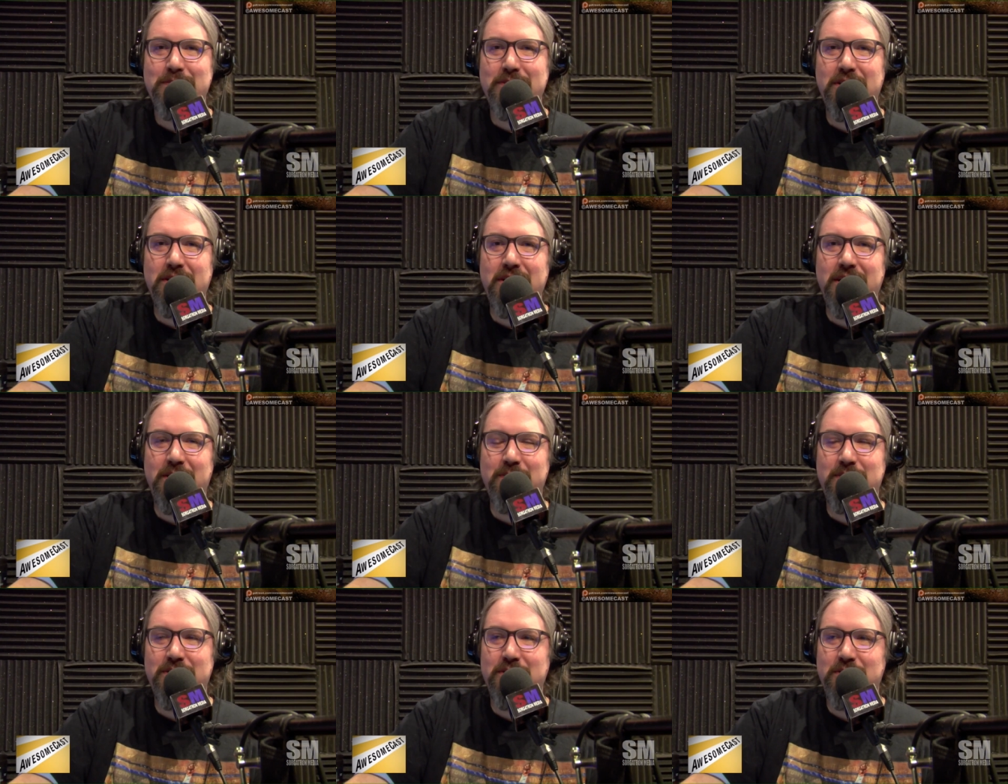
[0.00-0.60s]
sorry,
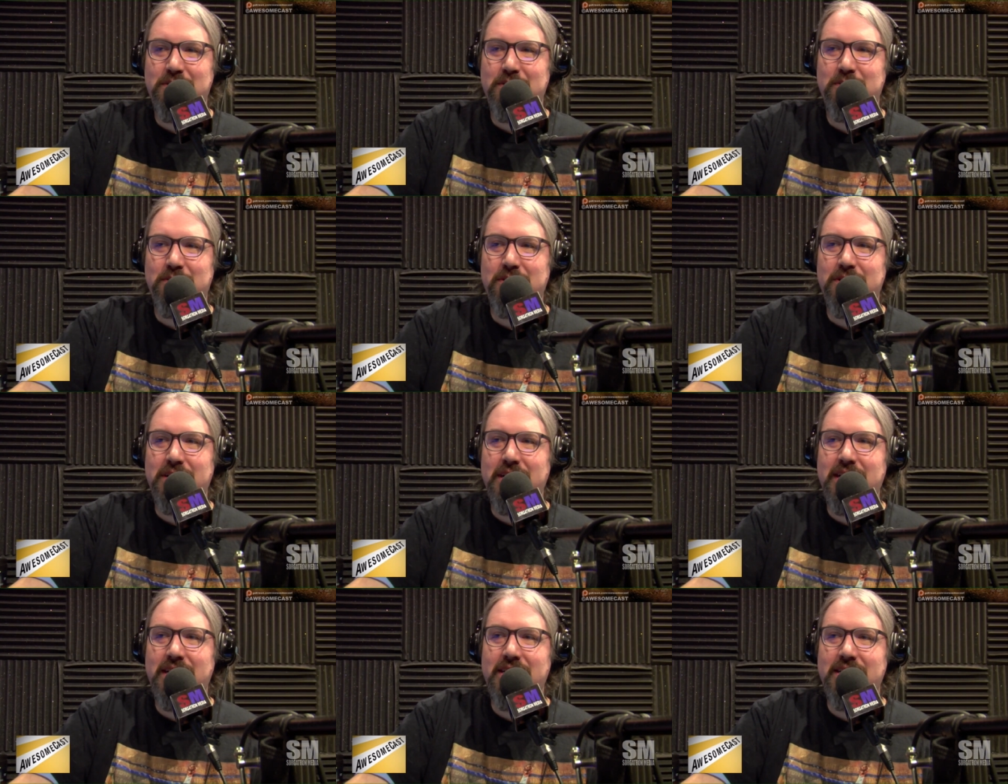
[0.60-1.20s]
I'm still
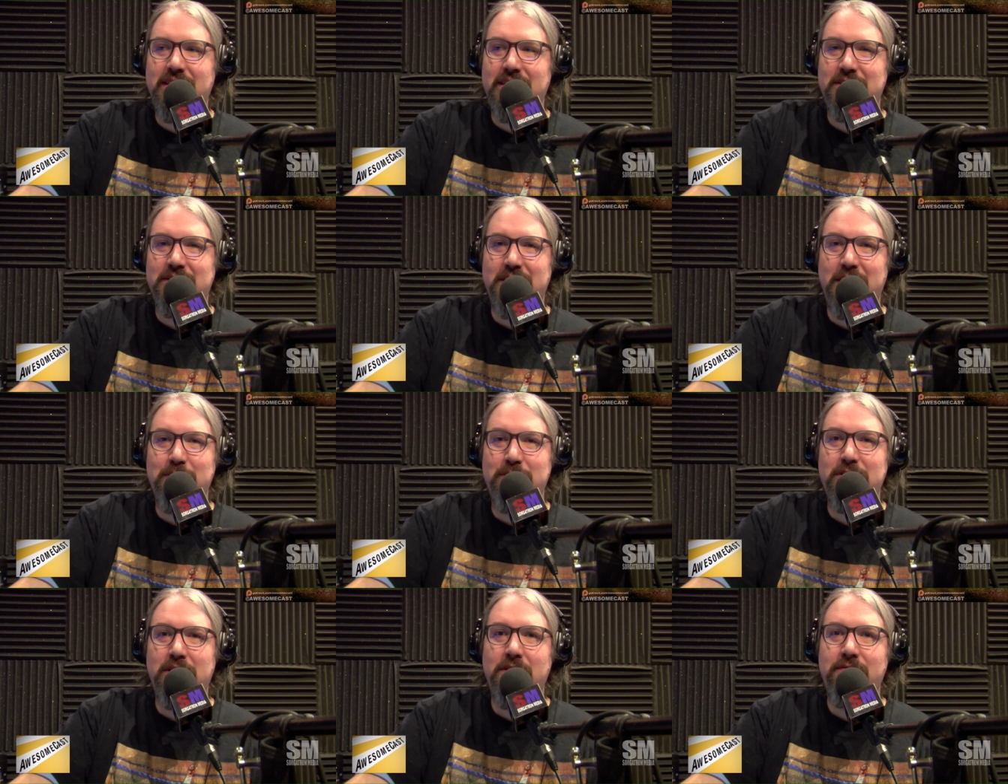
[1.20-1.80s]
coordinating this, and I'm
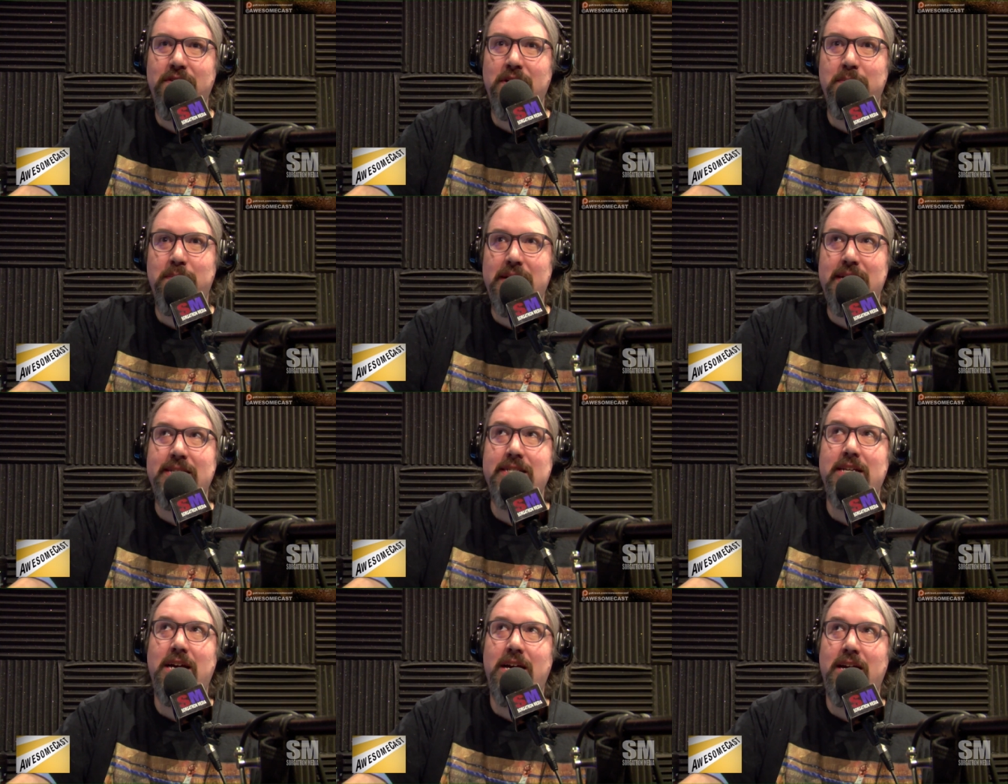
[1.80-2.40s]
sorry if
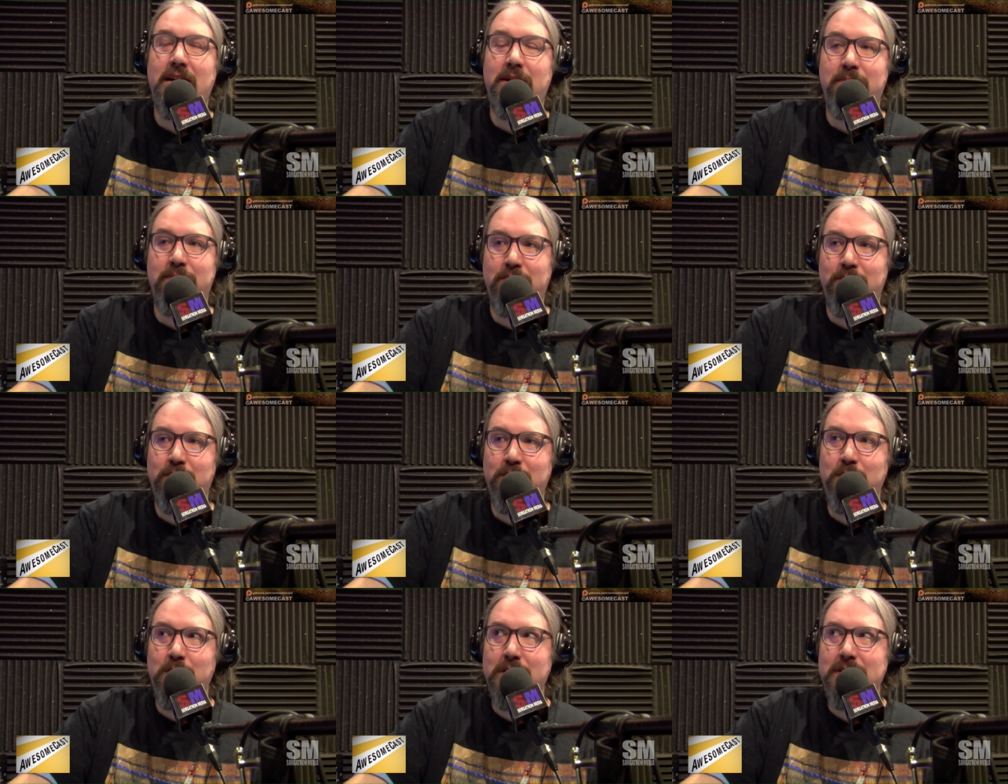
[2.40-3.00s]
anybody's um,
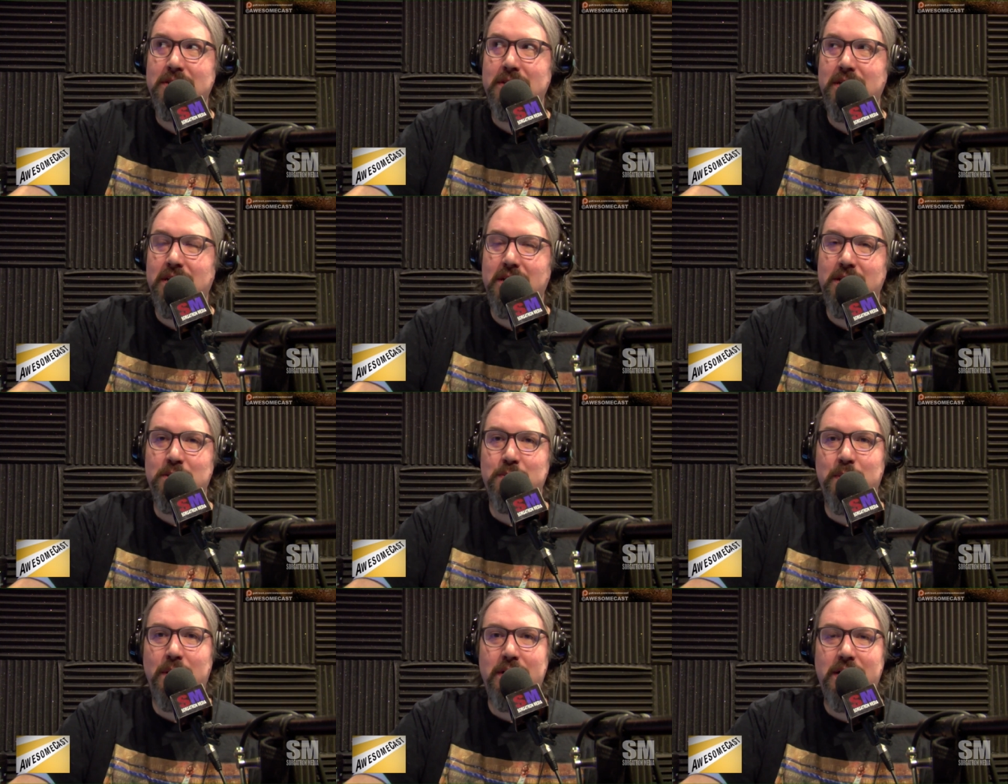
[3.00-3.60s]
listening to
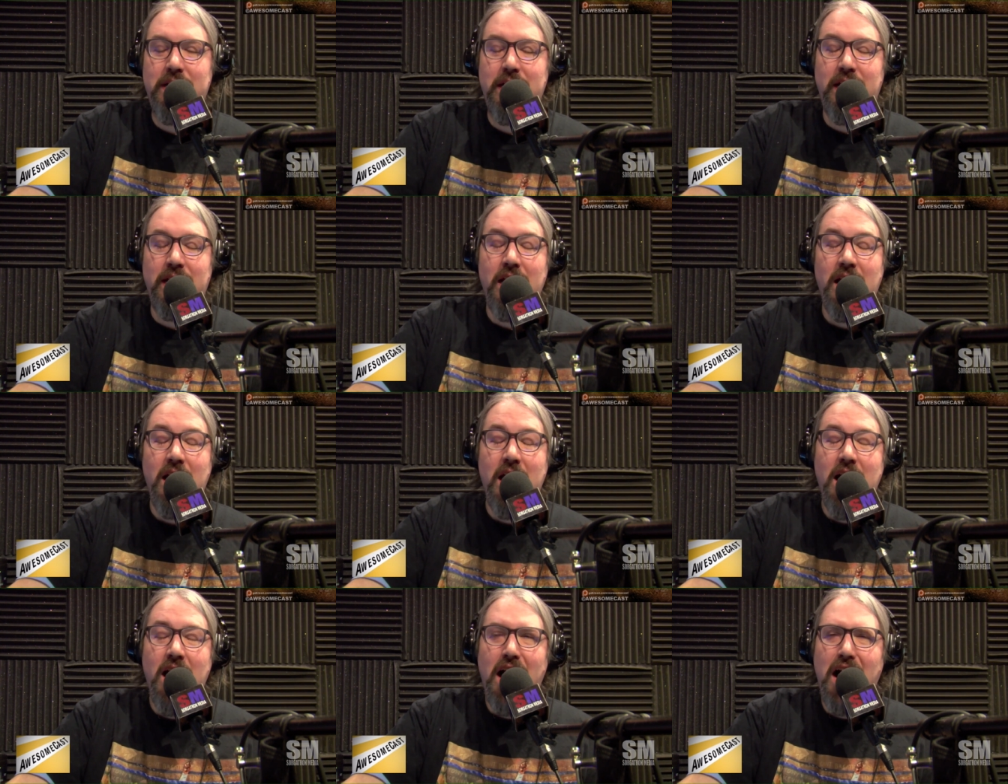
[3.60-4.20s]
this while eating.
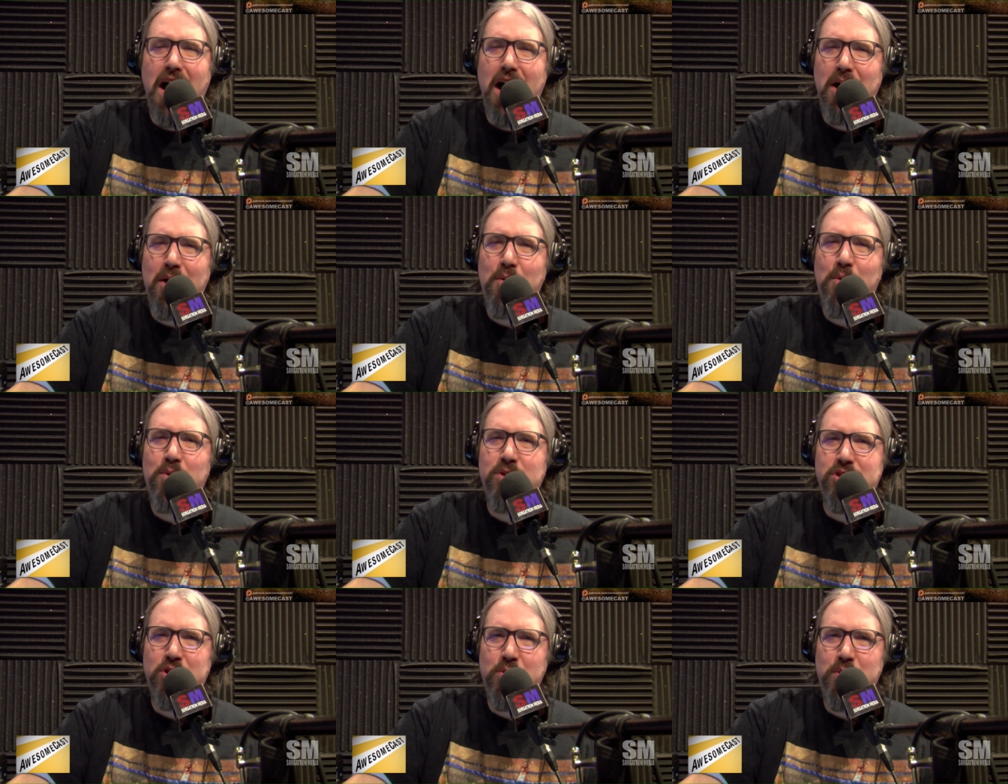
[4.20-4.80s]
Uh,
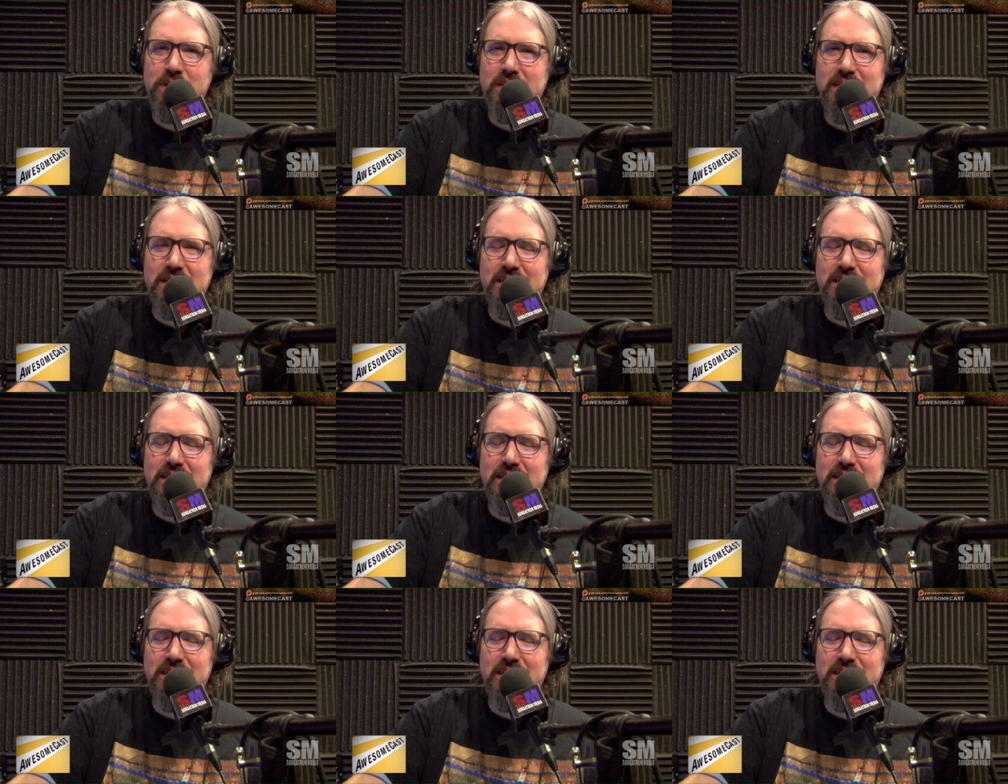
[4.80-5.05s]
so was it